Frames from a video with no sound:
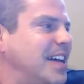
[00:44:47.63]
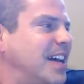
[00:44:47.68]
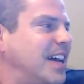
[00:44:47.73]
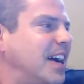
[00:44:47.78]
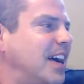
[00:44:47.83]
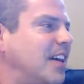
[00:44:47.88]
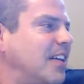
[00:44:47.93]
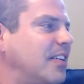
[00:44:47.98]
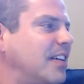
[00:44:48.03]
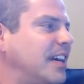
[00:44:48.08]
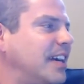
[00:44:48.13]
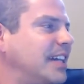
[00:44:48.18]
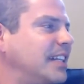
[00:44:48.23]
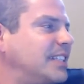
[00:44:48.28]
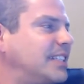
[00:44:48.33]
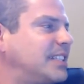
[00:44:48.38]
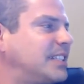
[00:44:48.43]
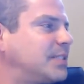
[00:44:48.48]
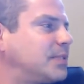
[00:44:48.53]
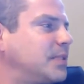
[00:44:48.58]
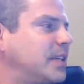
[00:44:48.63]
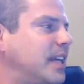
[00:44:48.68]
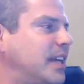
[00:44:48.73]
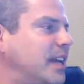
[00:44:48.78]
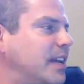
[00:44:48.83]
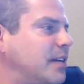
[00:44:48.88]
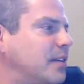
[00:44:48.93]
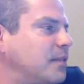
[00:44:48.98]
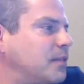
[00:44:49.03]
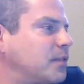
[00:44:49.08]
All right, we
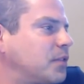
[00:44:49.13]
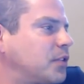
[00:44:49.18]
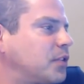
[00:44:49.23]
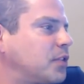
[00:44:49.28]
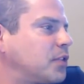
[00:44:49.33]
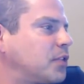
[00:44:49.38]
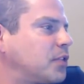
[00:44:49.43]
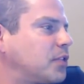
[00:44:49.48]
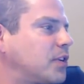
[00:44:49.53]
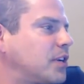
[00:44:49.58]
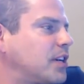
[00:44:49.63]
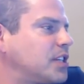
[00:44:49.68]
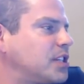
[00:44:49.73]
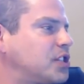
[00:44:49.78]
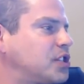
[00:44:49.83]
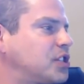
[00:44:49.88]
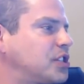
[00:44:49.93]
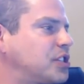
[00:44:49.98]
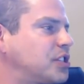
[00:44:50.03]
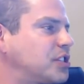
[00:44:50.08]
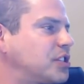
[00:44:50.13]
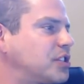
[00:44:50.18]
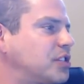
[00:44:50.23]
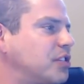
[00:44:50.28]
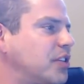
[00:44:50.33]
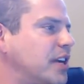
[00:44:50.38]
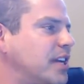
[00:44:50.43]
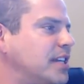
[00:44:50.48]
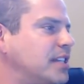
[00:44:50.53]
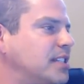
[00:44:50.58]
have crush
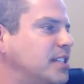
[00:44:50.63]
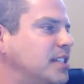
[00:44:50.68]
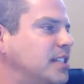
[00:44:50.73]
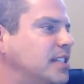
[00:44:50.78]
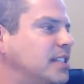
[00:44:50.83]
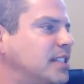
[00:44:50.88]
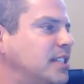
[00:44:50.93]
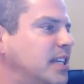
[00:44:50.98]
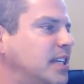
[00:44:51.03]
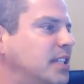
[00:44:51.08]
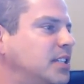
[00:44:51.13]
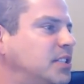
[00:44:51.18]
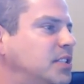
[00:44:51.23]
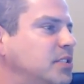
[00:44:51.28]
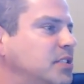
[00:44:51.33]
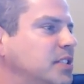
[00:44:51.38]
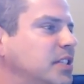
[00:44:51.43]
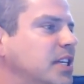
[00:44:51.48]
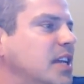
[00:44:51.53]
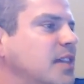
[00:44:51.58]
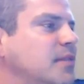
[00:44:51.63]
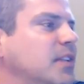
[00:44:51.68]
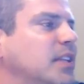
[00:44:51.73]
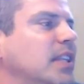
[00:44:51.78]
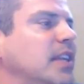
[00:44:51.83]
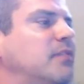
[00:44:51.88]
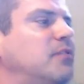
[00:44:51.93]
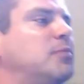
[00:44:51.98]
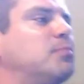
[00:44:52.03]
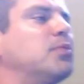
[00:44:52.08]
crazy saying, Do you even
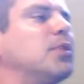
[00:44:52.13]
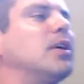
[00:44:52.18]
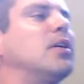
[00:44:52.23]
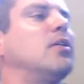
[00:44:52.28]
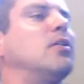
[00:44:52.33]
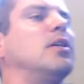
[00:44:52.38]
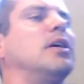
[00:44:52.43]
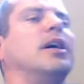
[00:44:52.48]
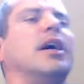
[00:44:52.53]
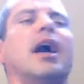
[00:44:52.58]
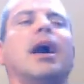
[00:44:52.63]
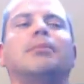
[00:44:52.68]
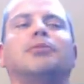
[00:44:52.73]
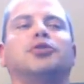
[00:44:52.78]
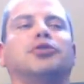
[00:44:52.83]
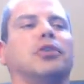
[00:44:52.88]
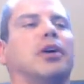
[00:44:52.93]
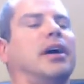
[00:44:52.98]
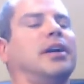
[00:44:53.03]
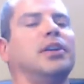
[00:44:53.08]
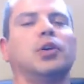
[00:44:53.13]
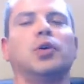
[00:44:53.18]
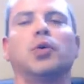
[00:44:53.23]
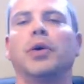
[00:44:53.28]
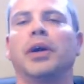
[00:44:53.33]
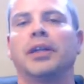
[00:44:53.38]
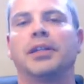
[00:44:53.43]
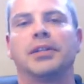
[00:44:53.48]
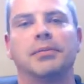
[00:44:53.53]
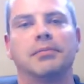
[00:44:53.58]
lift, bro? I'm trying to
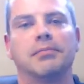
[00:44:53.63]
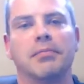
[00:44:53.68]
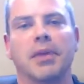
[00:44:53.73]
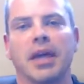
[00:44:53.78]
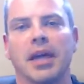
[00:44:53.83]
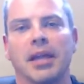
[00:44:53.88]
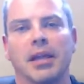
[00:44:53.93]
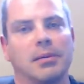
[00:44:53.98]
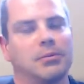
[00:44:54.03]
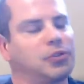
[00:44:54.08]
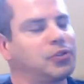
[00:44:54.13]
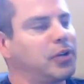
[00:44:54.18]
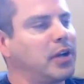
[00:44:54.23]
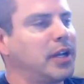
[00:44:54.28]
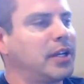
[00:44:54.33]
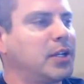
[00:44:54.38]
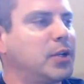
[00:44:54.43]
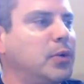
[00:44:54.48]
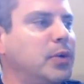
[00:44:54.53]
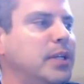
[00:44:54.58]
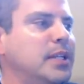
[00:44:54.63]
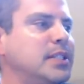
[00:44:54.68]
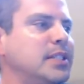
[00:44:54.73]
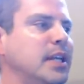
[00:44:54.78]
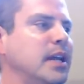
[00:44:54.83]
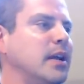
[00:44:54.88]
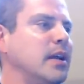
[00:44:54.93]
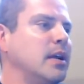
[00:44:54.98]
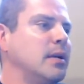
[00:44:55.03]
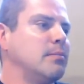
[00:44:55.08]
quit. Man, I'm trying to quit. It's a
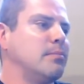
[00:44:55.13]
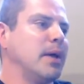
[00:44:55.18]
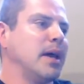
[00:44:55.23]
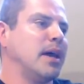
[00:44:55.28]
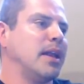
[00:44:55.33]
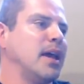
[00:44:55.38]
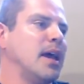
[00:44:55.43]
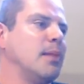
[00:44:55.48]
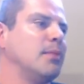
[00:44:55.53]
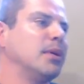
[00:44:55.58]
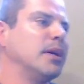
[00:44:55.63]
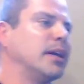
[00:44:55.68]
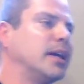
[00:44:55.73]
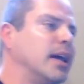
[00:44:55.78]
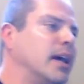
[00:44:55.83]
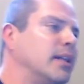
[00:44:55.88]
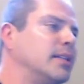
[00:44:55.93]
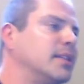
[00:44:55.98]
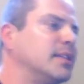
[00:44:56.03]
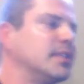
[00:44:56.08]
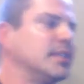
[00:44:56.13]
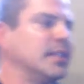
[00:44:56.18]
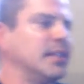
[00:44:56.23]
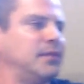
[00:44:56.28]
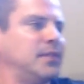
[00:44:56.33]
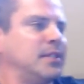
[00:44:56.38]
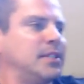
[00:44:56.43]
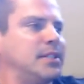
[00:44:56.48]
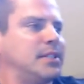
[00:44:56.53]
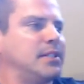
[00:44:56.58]
bad habit I got, this
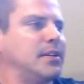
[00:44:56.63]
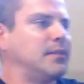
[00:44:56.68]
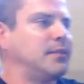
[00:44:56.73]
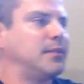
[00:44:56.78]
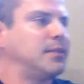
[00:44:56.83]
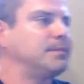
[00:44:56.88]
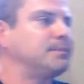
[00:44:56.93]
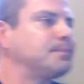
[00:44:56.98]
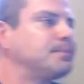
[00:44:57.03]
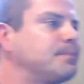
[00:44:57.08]
lifting stuff.